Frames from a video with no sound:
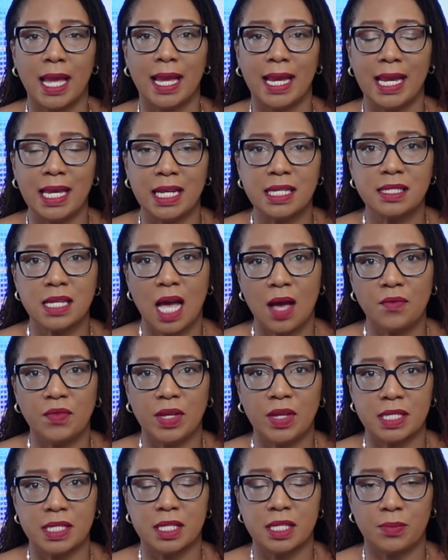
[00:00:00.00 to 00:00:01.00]
It is
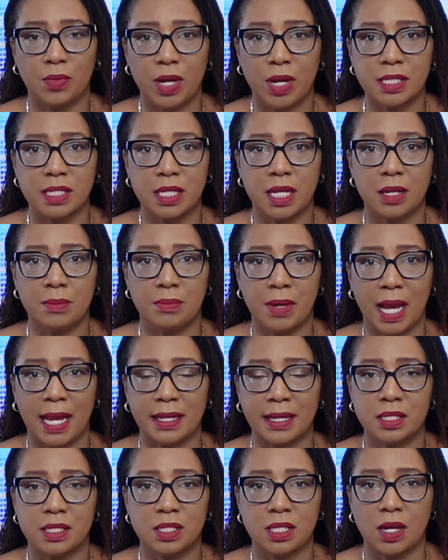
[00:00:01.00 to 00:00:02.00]
obvious that President
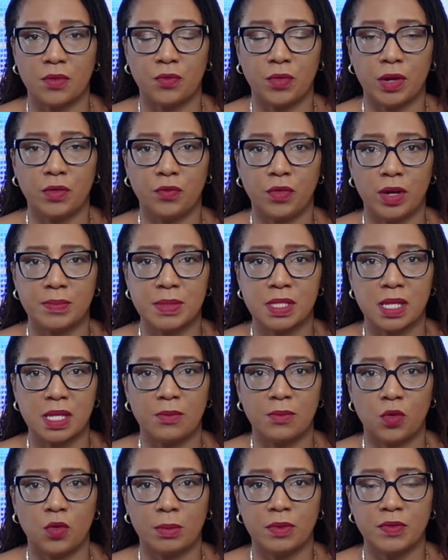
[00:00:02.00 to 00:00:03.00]
Biden is suffering from some
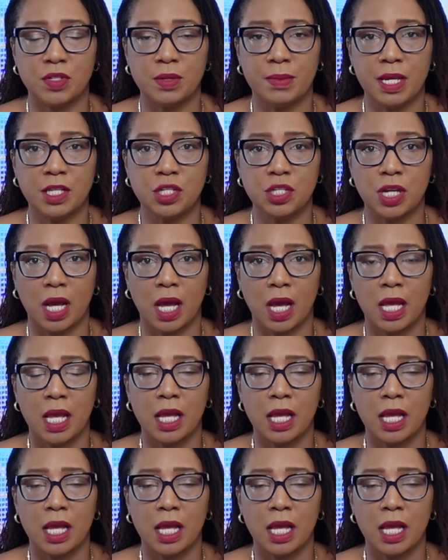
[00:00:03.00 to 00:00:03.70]
form of dementia.